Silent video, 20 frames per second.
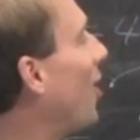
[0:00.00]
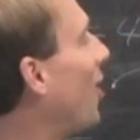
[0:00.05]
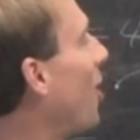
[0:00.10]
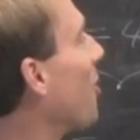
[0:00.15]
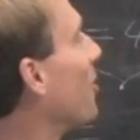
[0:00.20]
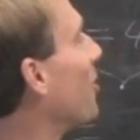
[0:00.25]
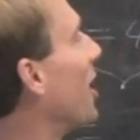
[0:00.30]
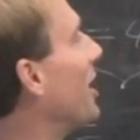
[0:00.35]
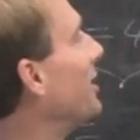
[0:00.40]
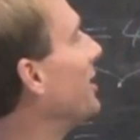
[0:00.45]

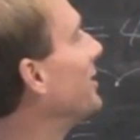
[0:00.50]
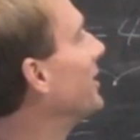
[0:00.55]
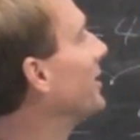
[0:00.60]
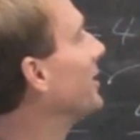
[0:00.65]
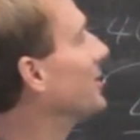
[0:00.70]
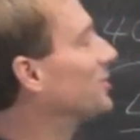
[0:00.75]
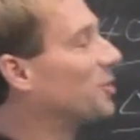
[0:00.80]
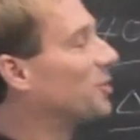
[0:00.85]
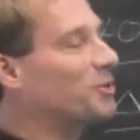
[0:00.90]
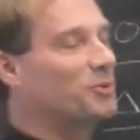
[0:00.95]
All right,
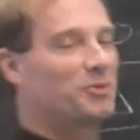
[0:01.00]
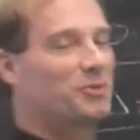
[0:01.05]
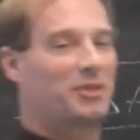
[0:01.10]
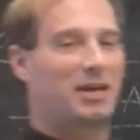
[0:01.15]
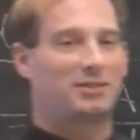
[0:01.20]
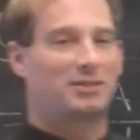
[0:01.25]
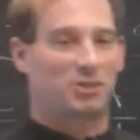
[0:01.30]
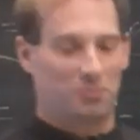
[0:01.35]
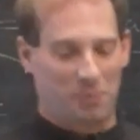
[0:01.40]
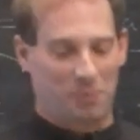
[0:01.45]
so
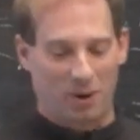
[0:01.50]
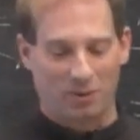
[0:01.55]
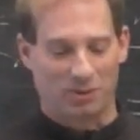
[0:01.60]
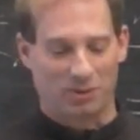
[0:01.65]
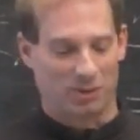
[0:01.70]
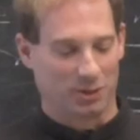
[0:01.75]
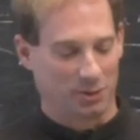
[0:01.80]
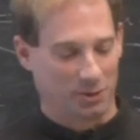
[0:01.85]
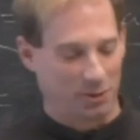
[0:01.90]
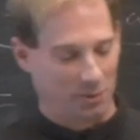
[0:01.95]
that's
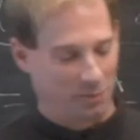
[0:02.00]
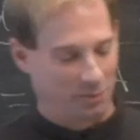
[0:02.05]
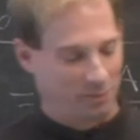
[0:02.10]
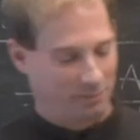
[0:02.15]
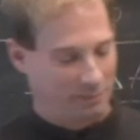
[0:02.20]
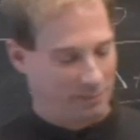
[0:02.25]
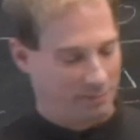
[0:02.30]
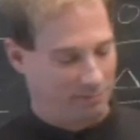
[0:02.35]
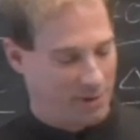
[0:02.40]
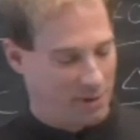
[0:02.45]
supposed
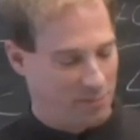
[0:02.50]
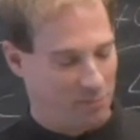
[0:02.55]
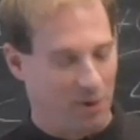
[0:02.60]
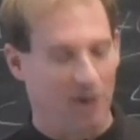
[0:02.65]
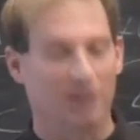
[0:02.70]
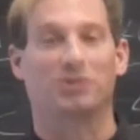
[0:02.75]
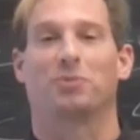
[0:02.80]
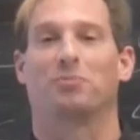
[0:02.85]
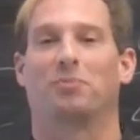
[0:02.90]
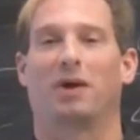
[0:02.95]
to
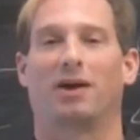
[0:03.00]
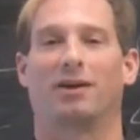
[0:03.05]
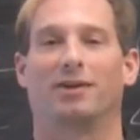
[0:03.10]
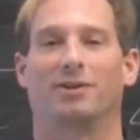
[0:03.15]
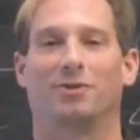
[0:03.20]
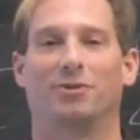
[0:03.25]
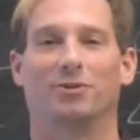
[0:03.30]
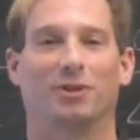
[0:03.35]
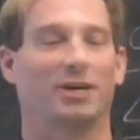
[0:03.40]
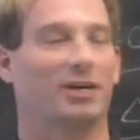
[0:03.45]
impress upon
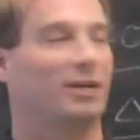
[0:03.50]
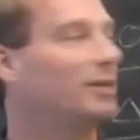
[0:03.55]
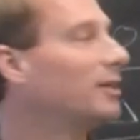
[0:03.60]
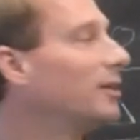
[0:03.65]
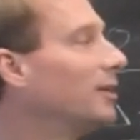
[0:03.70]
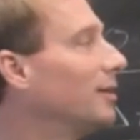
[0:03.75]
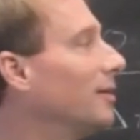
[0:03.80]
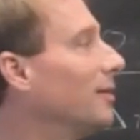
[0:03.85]
you that